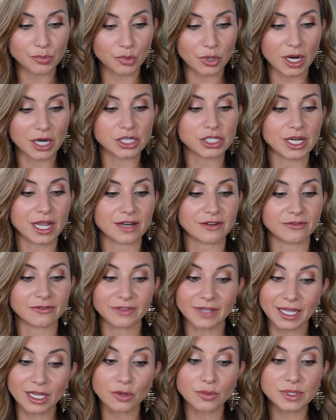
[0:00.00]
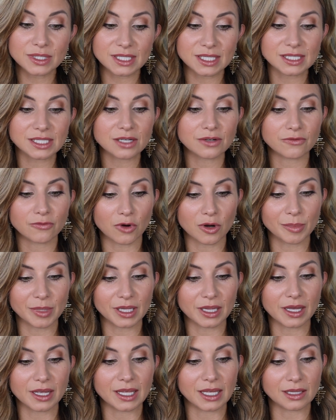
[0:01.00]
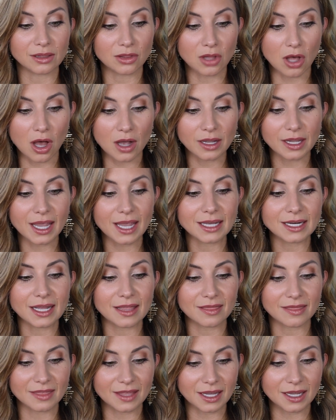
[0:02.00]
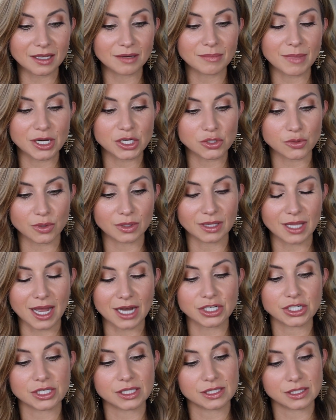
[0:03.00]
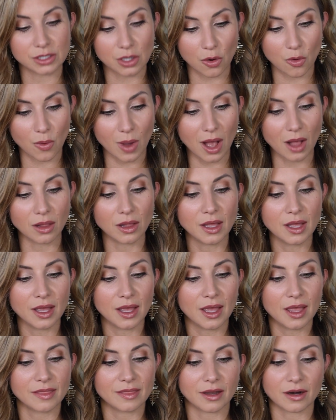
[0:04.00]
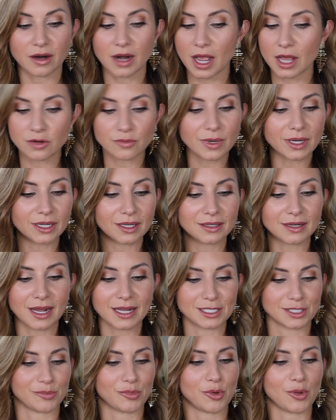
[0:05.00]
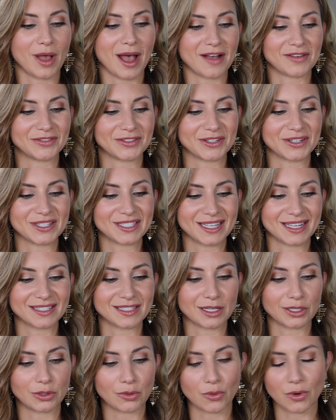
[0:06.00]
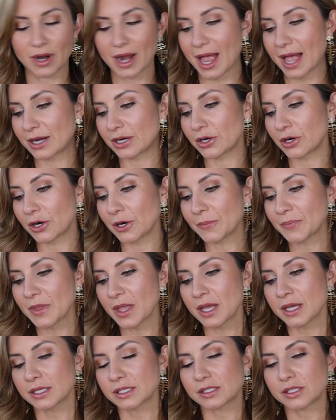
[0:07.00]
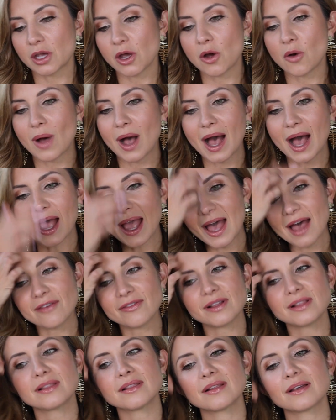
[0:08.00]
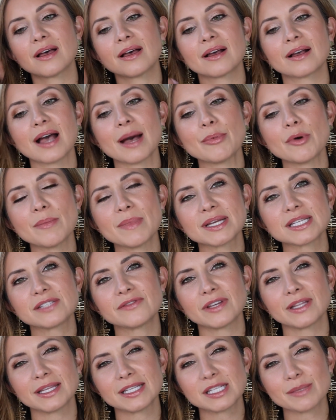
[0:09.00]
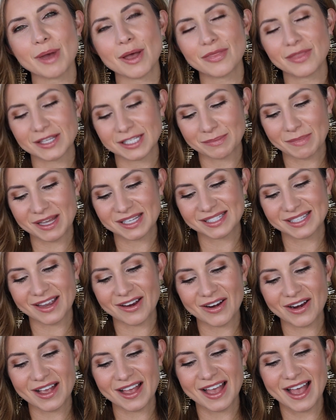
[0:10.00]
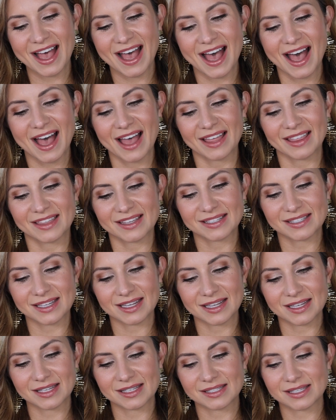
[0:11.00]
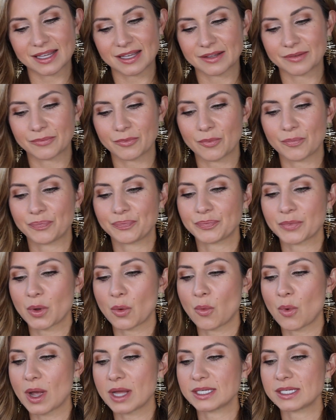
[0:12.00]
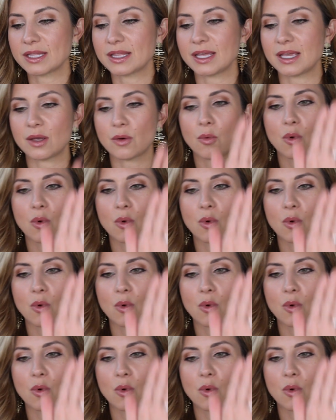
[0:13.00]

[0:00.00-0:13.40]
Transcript: brush and flake resistant formula elongate and thicken my short lashes so well. They're unrecognizable after, says Allure editor. So I have a couple mixed feelings about this mascara. This is what the